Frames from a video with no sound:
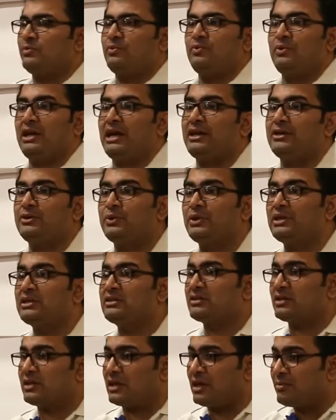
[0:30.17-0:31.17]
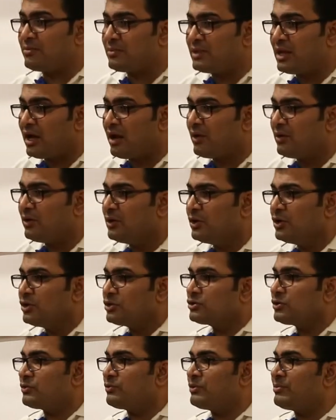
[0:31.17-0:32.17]
we are doing Scrum now,
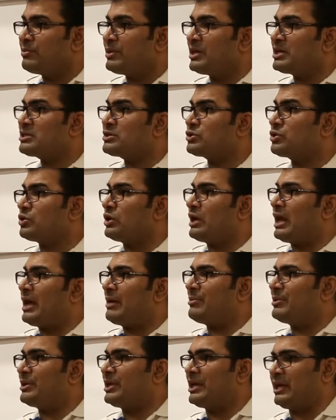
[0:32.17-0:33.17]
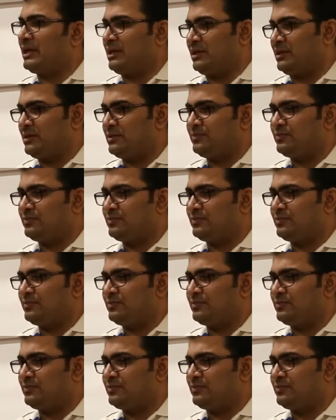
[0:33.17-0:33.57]
so we must collaborate.